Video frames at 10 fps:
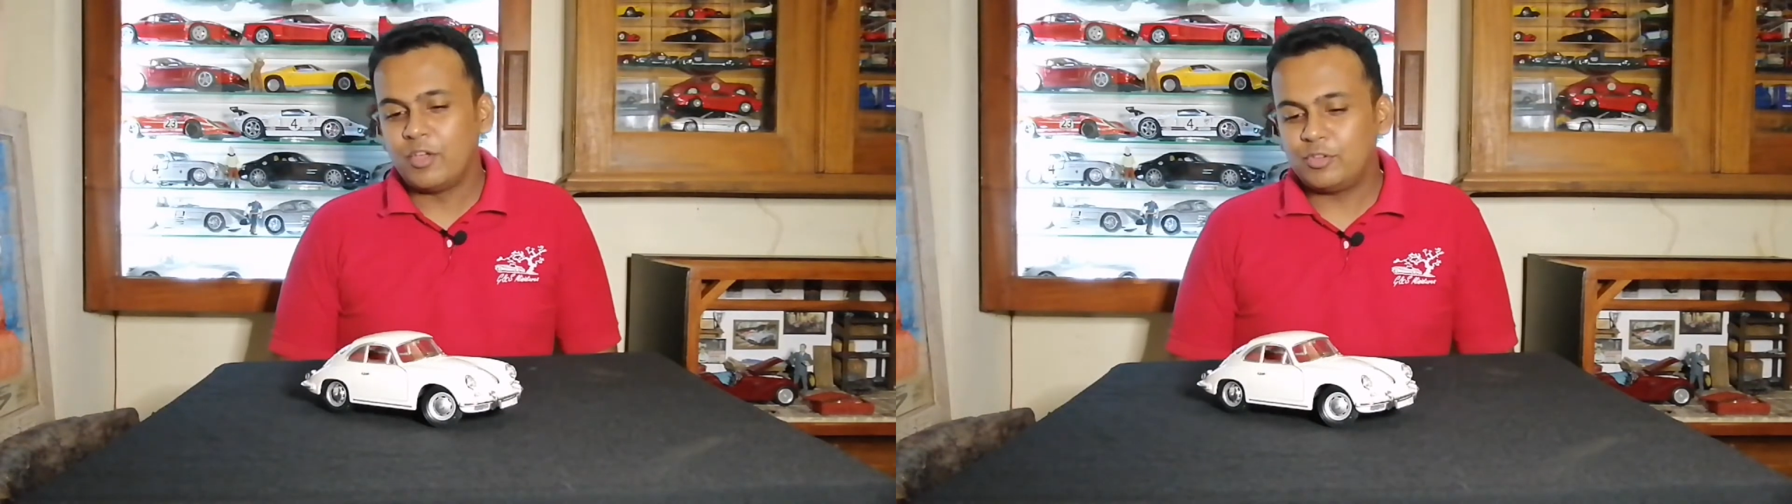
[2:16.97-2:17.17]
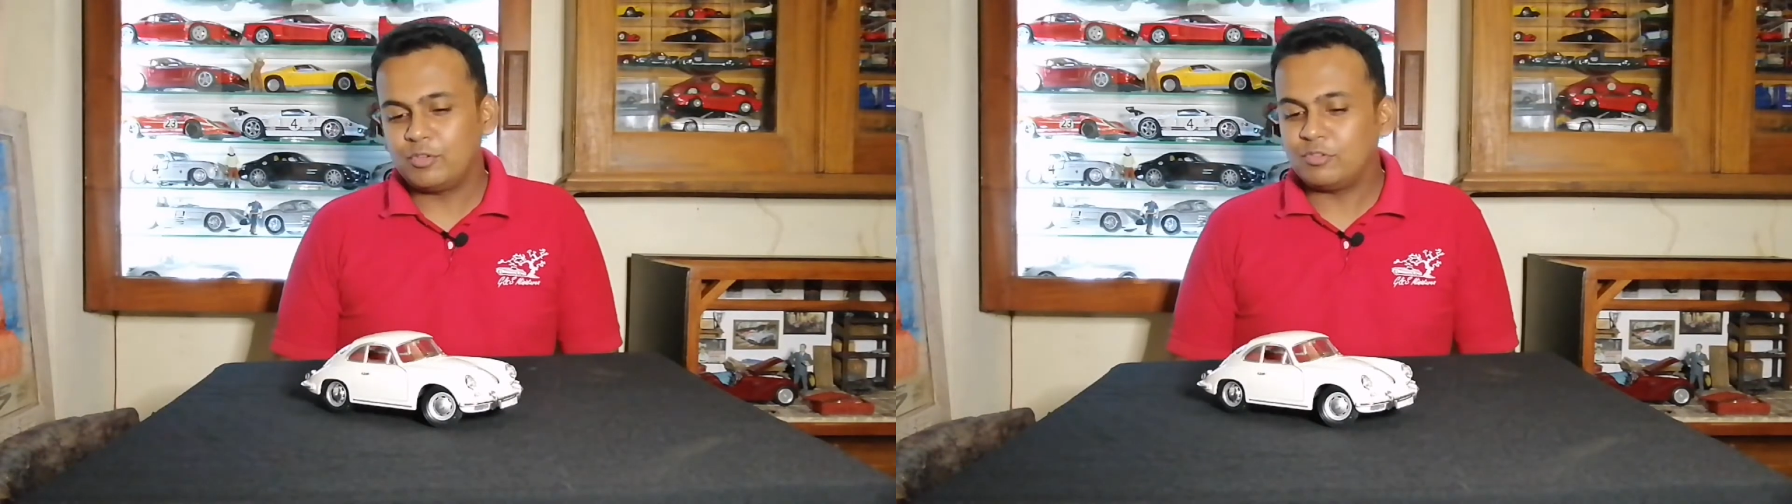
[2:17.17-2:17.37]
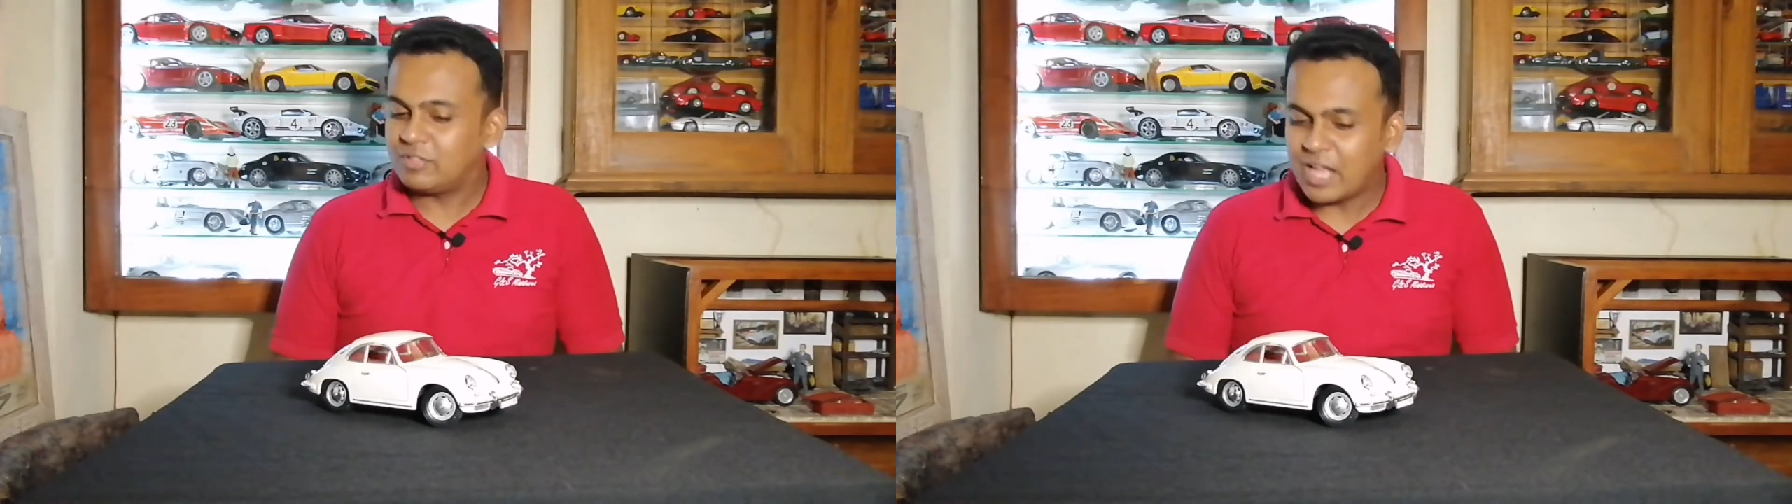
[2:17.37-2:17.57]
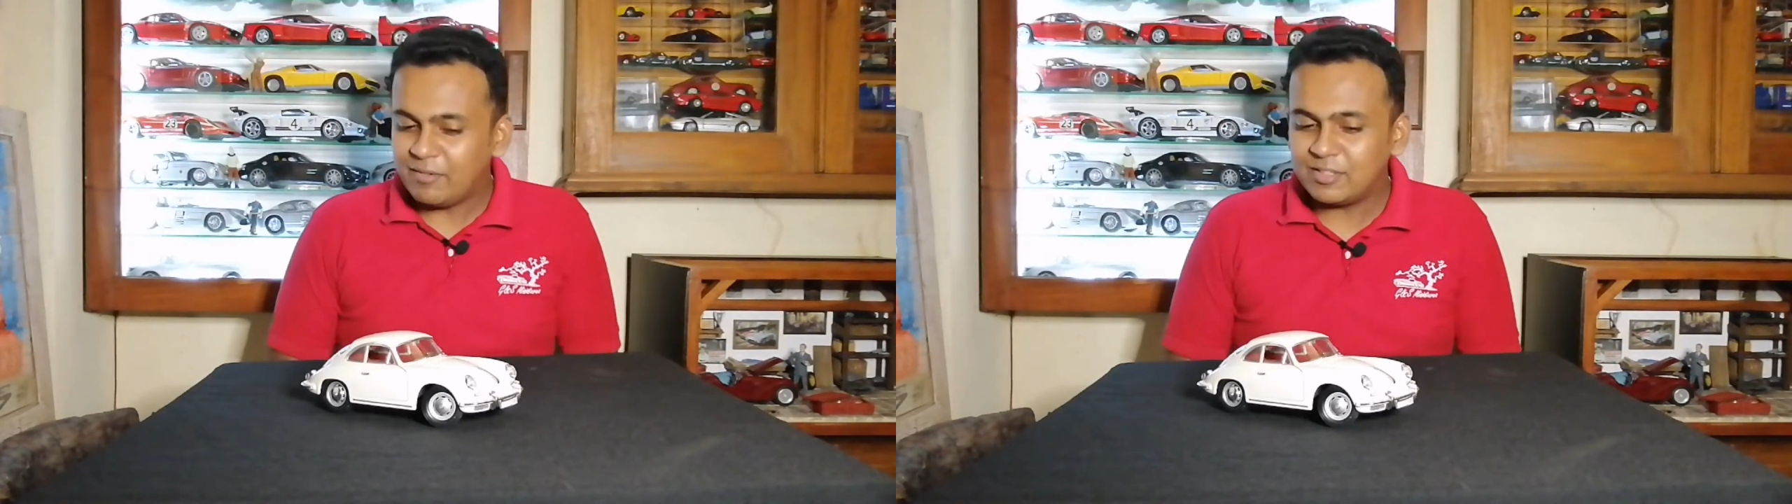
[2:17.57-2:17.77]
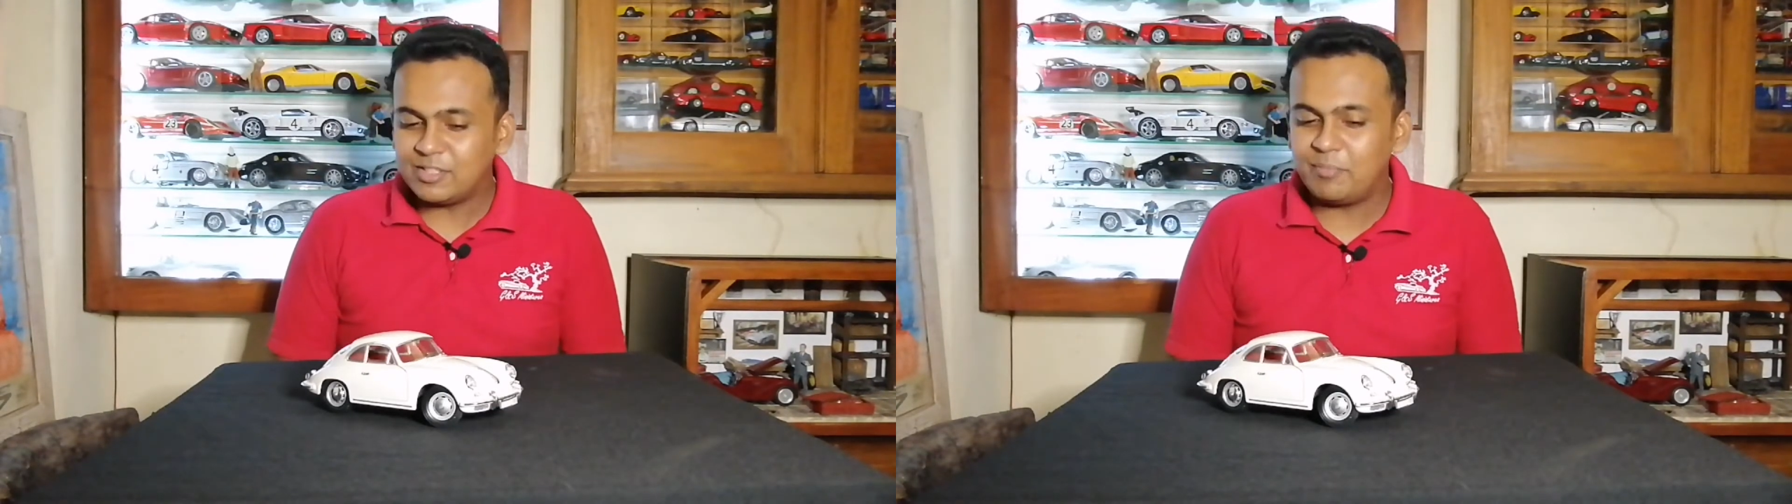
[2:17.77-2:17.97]
So
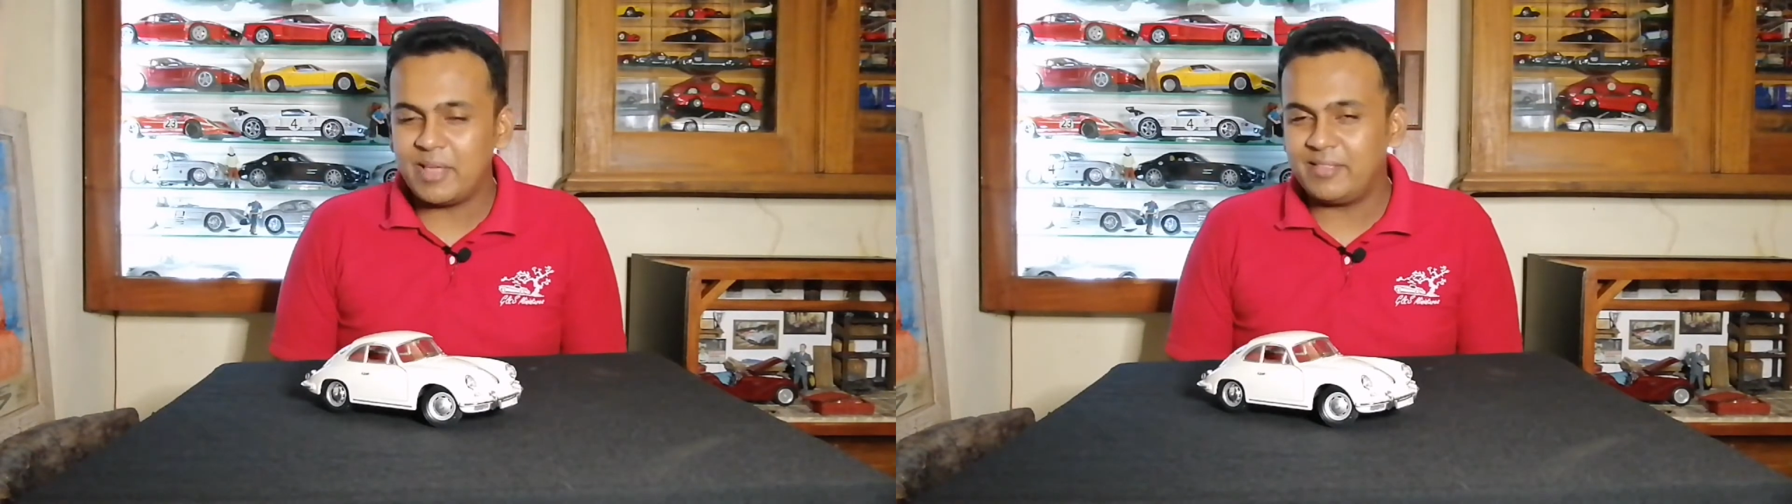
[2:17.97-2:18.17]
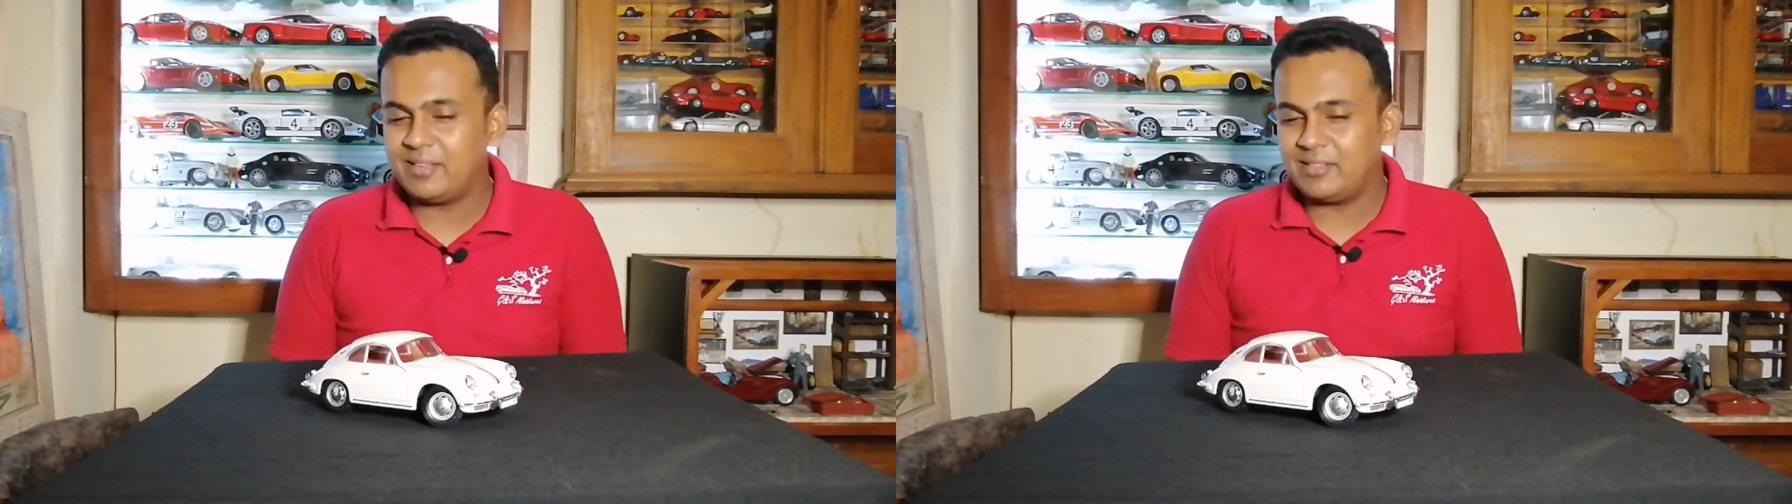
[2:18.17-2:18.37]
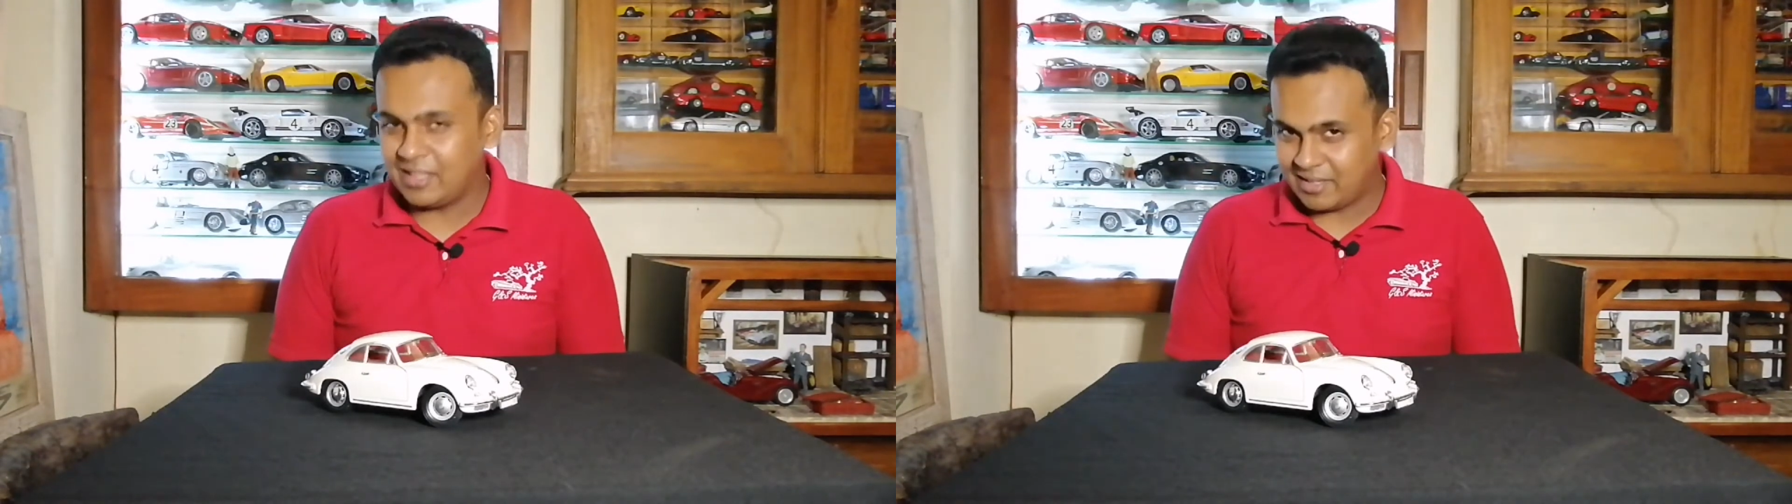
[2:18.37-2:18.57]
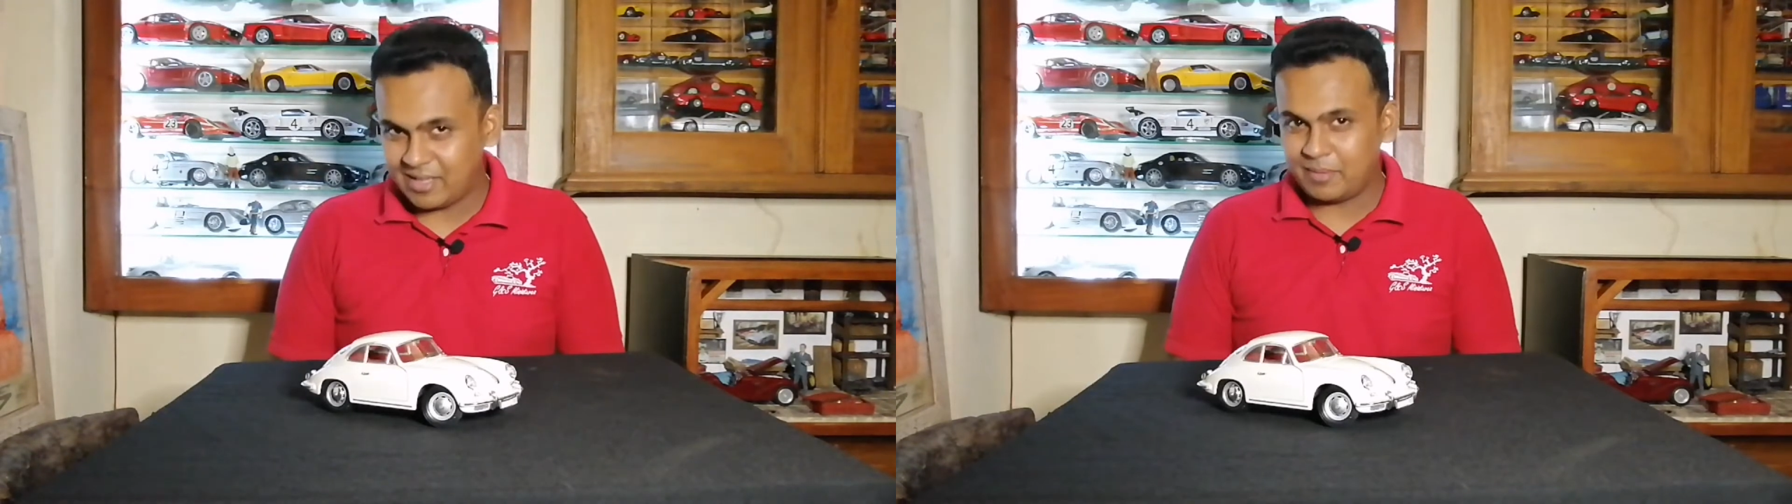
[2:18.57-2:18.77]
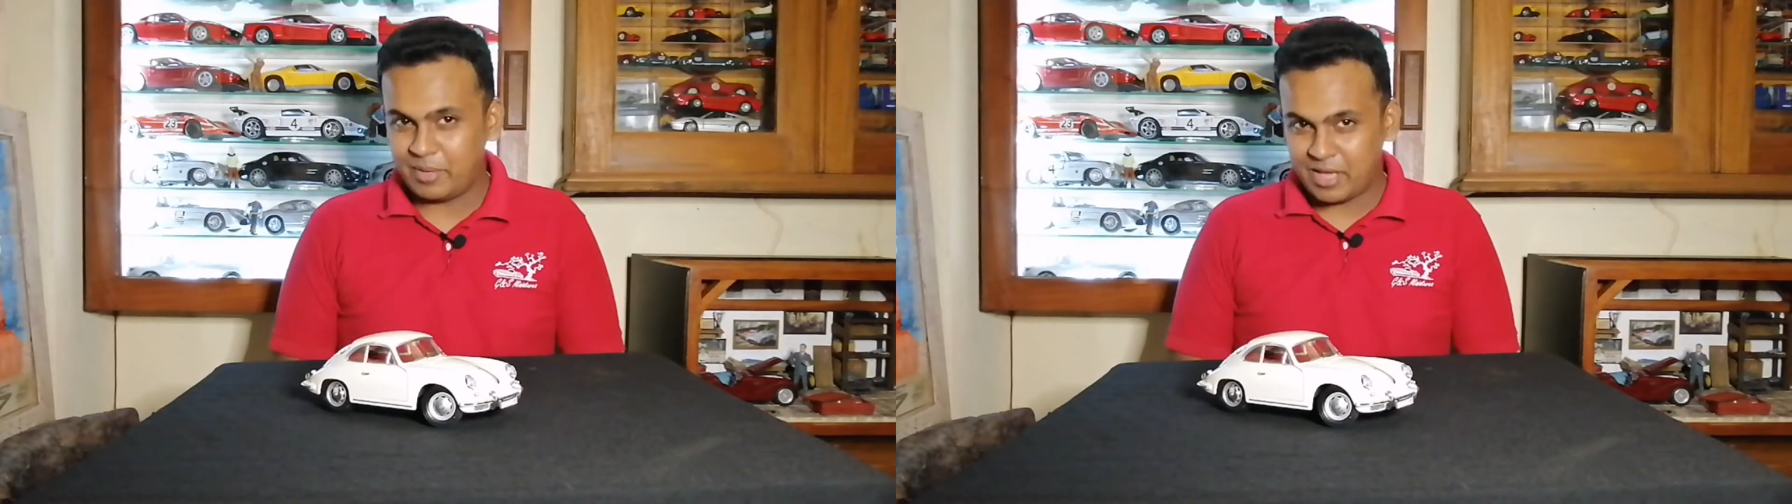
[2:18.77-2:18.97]
that was the basic thinking